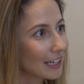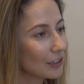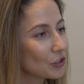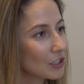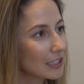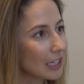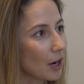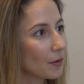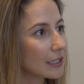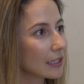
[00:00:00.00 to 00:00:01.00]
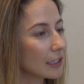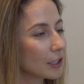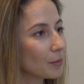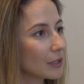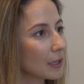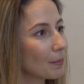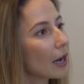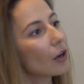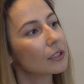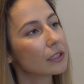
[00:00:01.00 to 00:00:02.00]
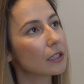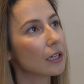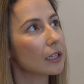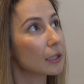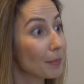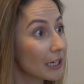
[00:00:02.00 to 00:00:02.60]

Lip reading: Can you just tell us a little bit about the